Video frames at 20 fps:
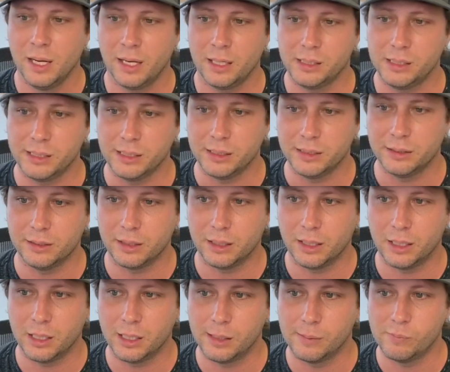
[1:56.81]
And
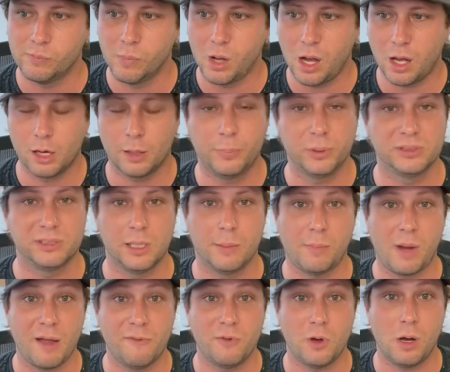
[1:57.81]
100%
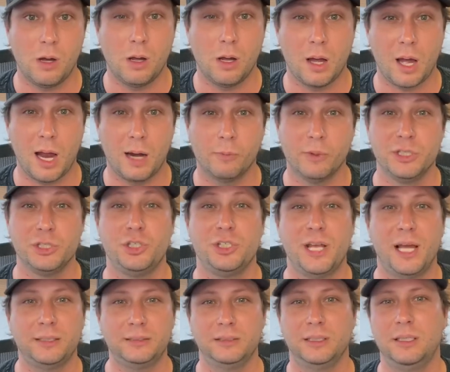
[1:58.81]
my fault. I
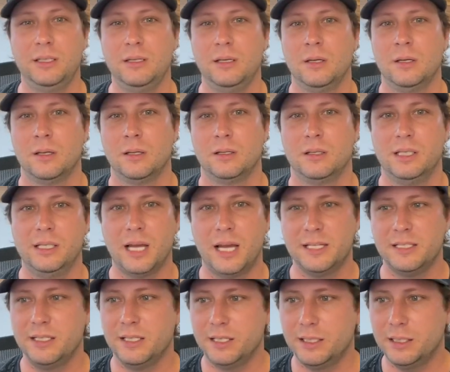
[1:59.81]
rejected the
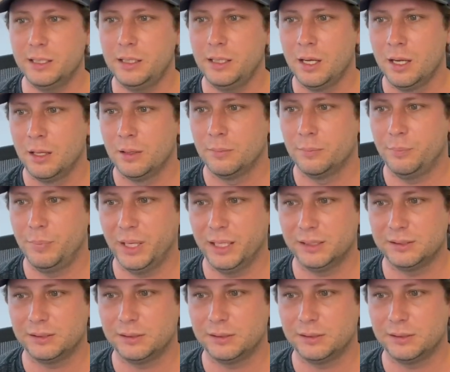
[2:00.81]
idea based